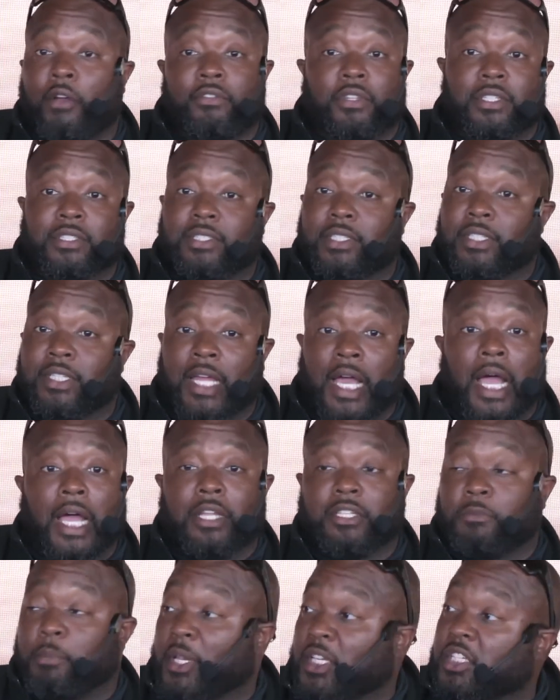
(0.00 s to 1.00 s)
than not,
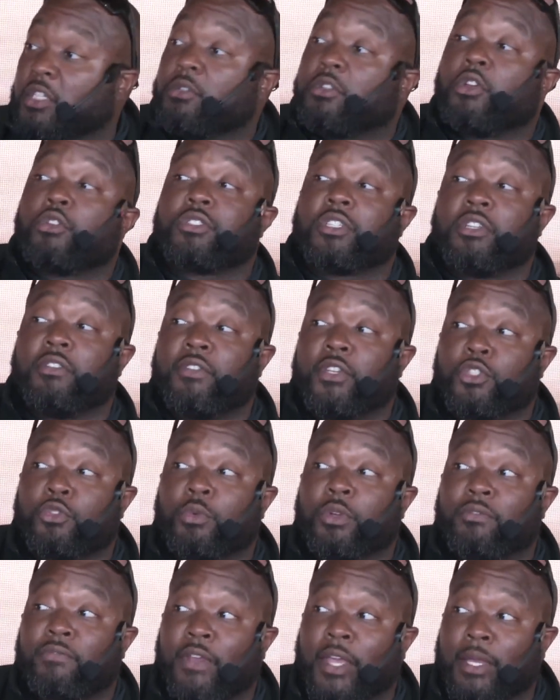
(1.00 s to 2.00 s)
especially those individuals
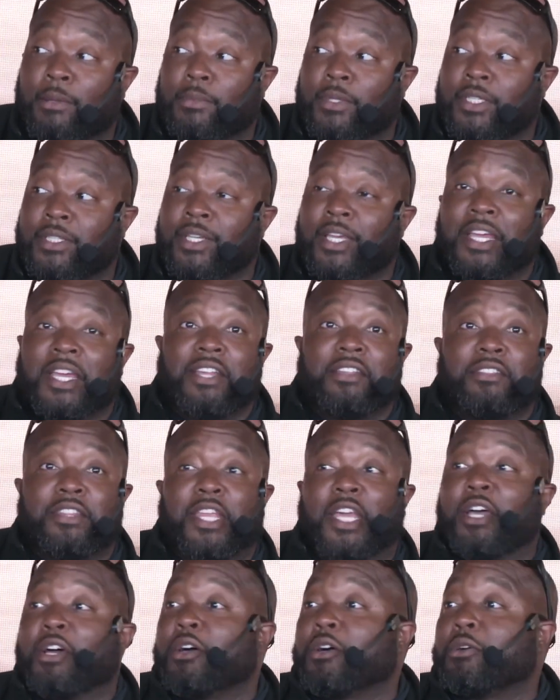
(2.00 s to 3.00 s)
with families,
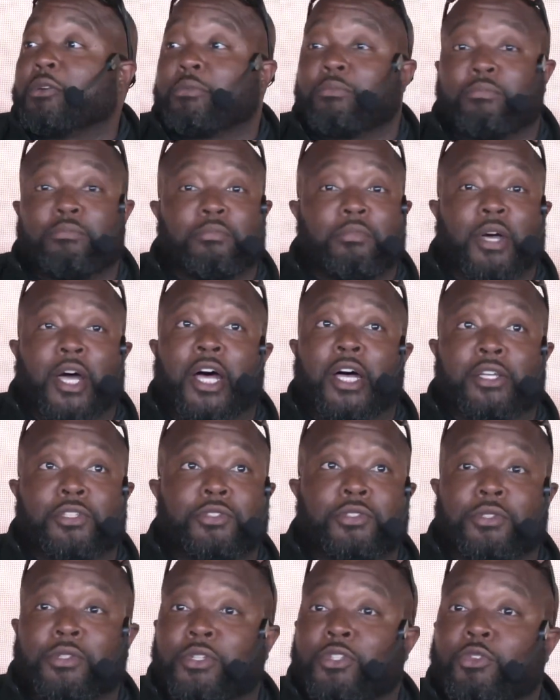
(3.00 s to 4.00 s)
they'll
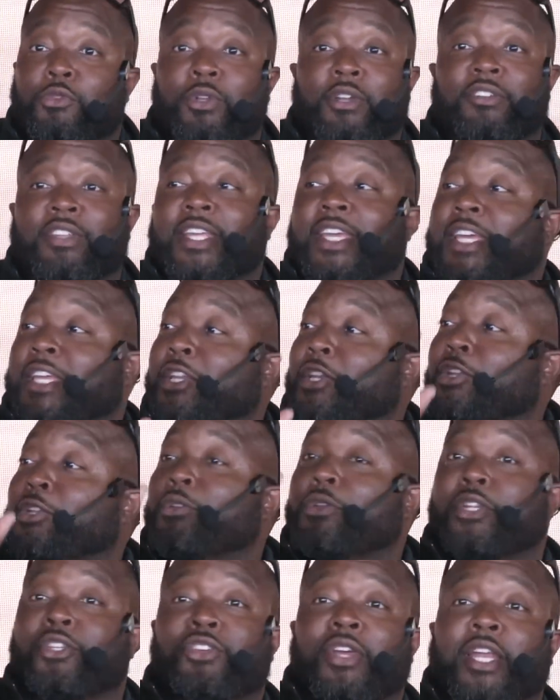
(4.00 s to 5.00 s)
hustle and do whatever they can to do to
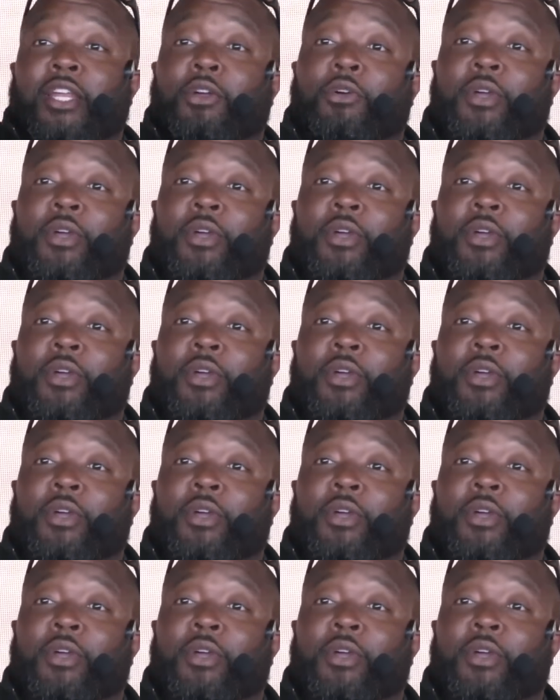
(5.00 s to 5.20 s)
try to go get a